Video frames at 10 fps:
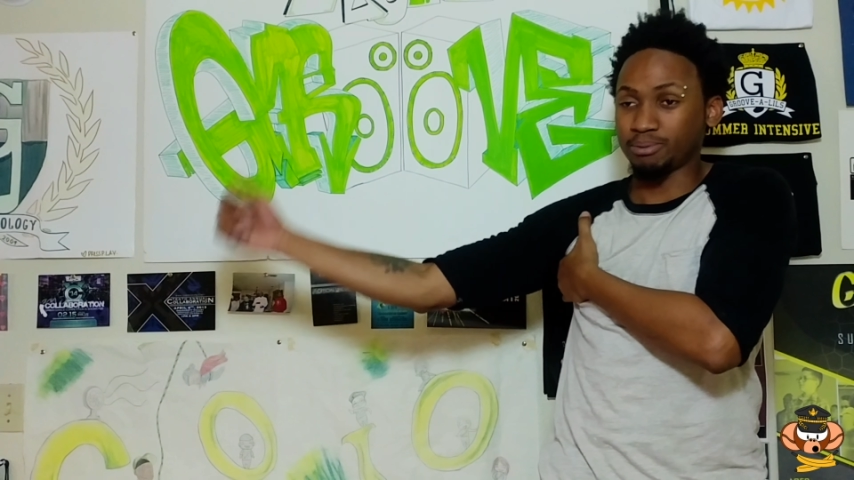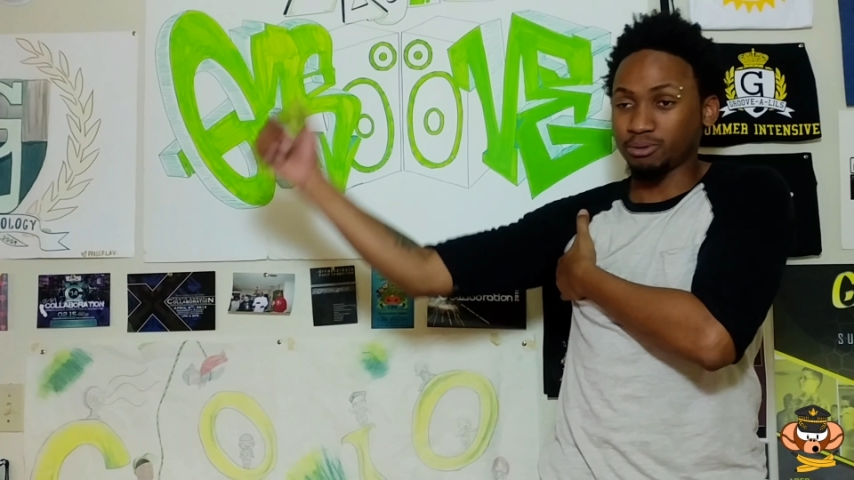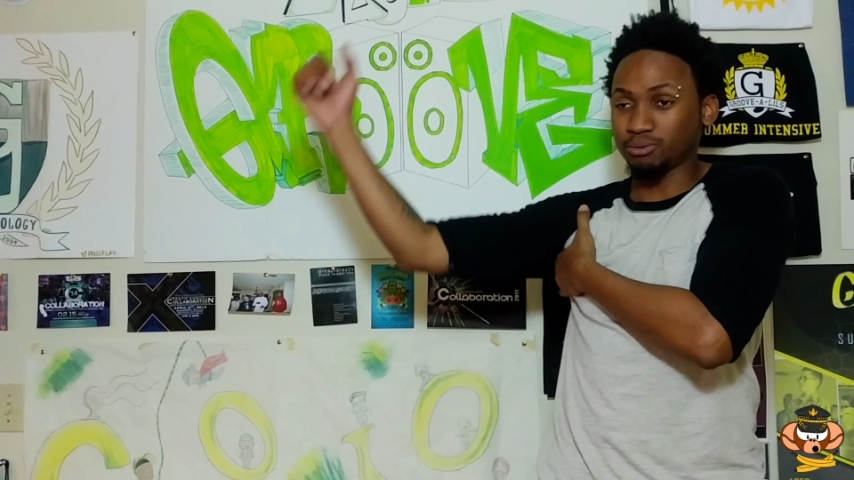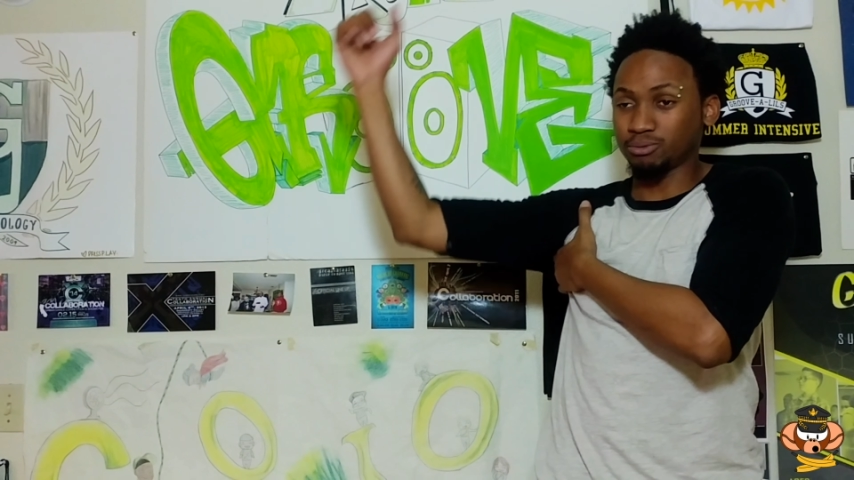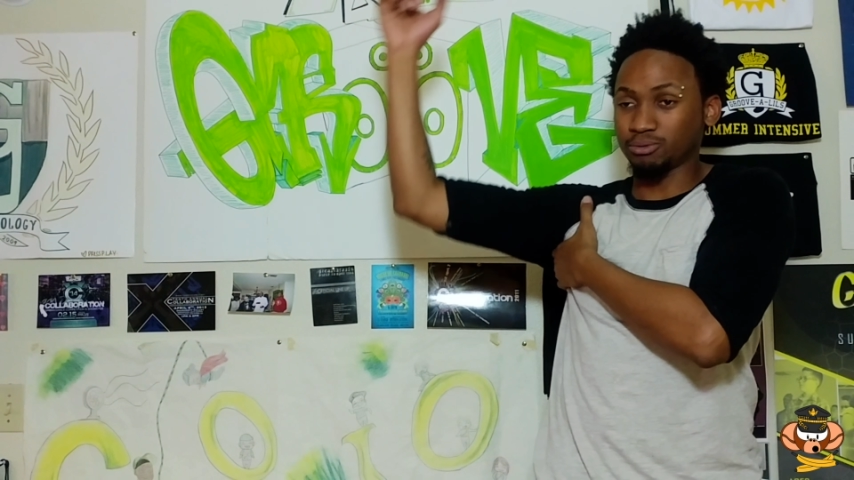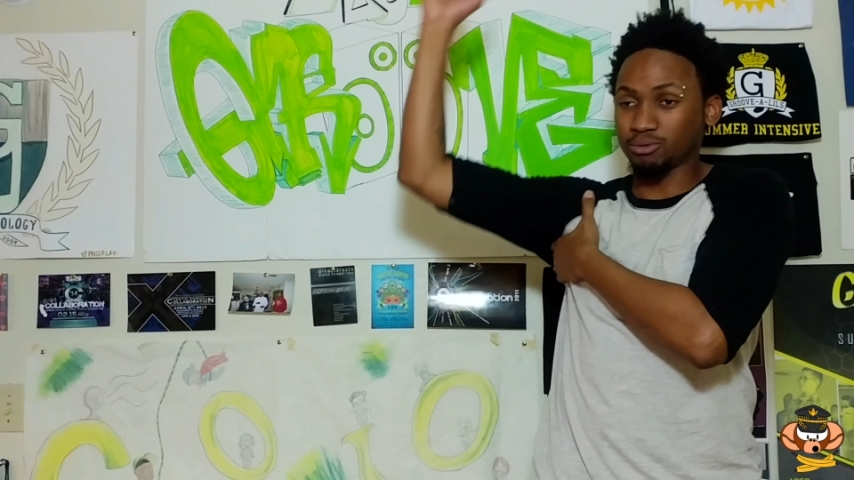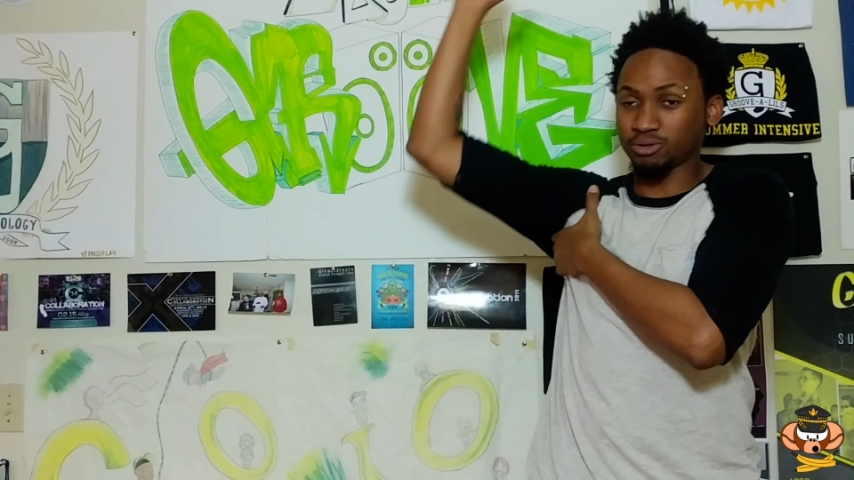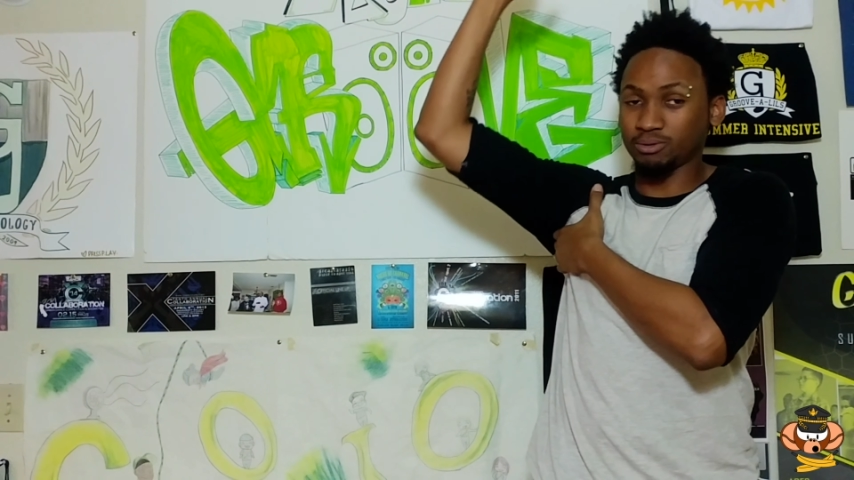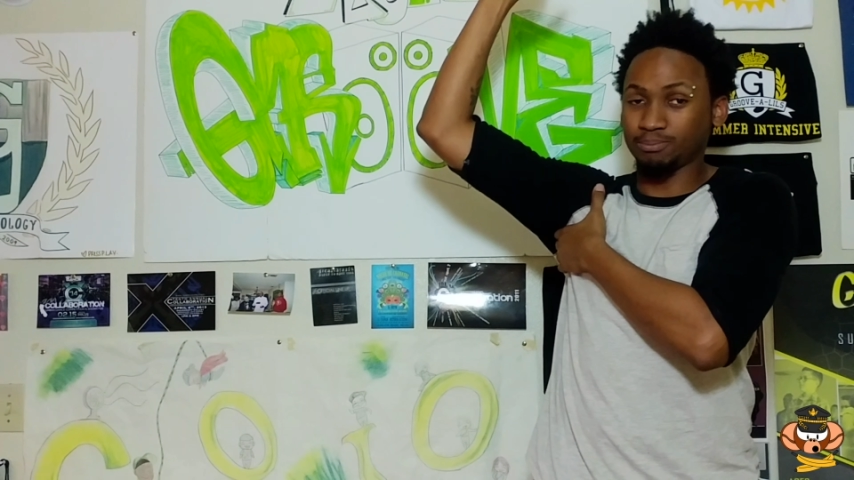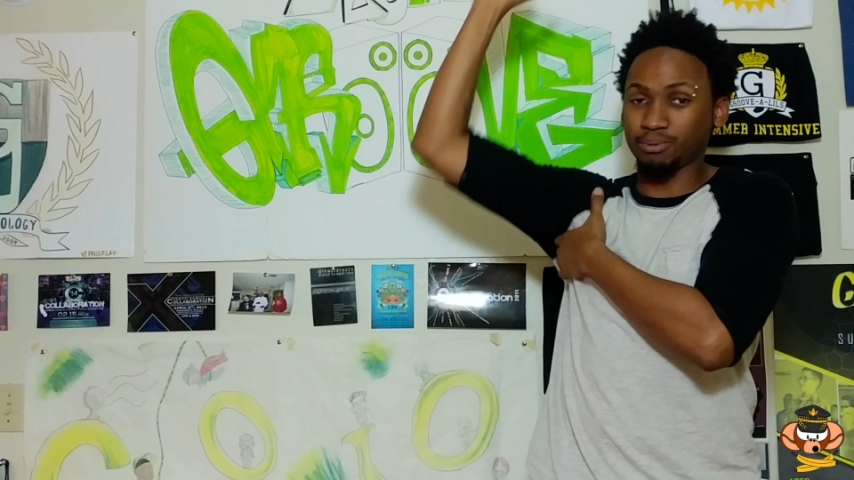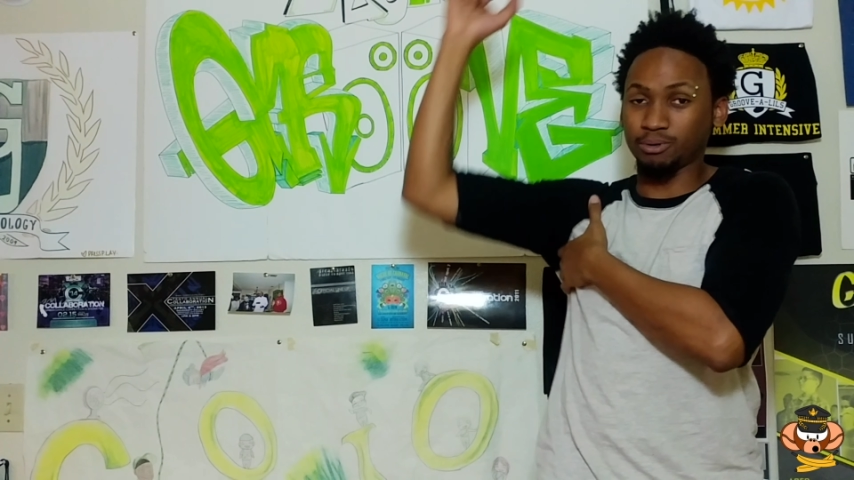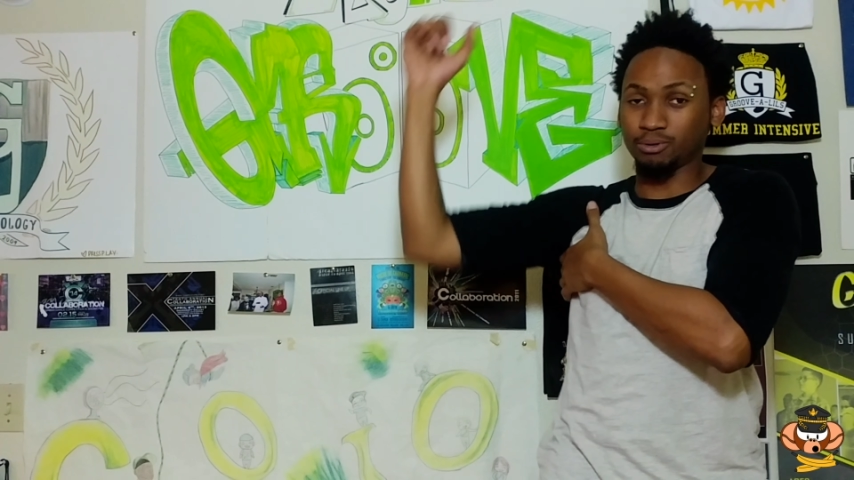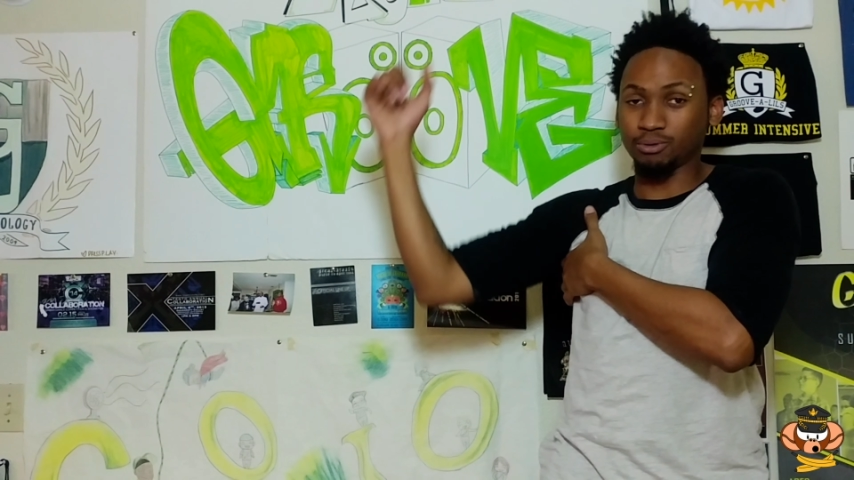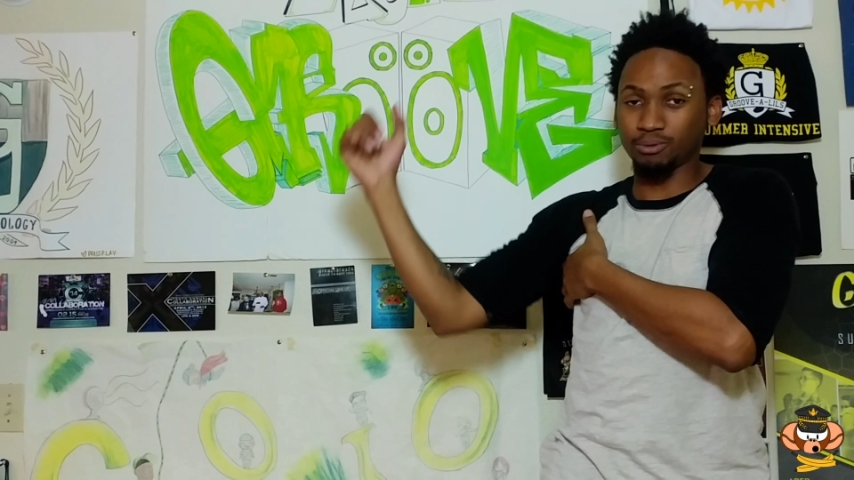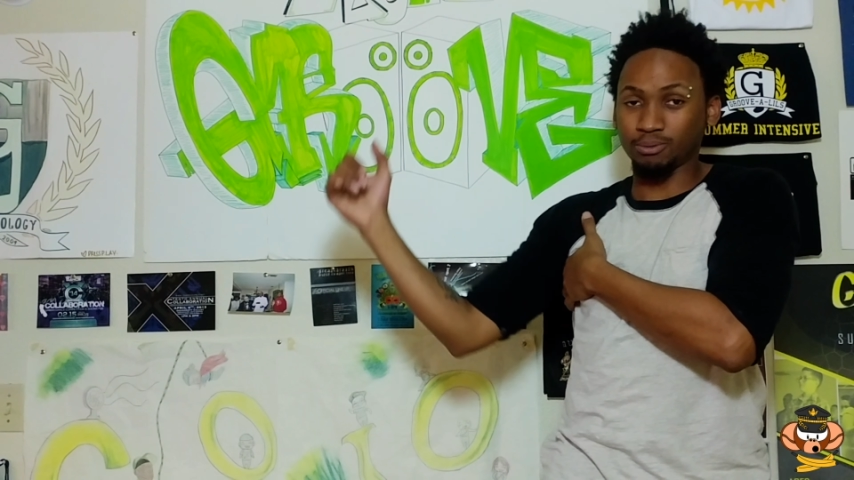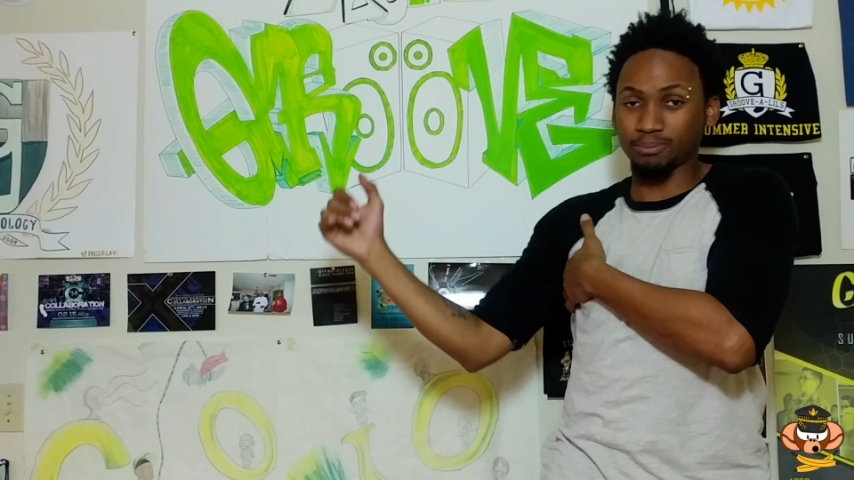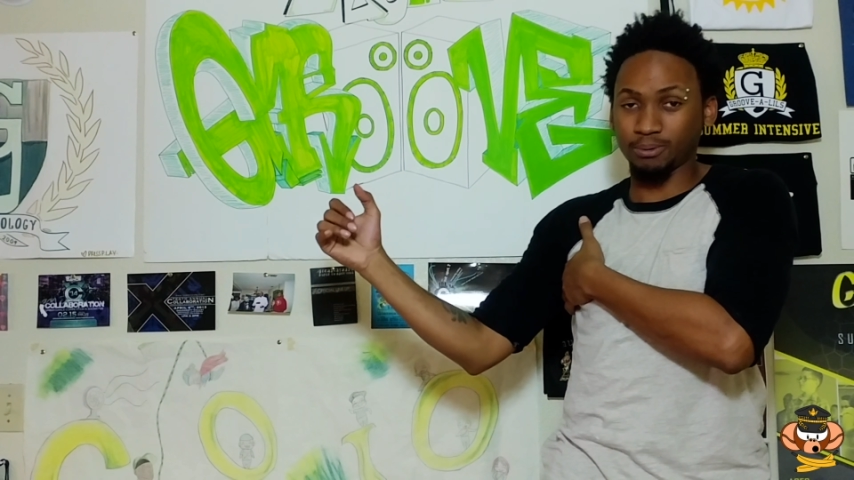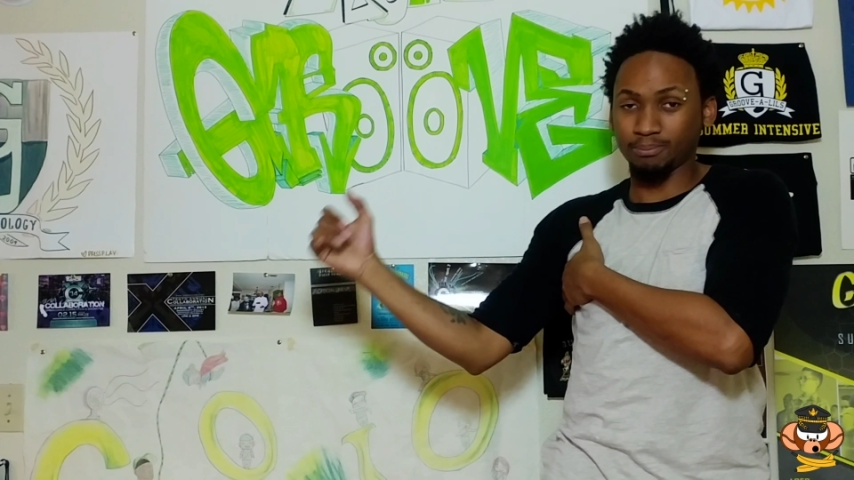Boom, boom,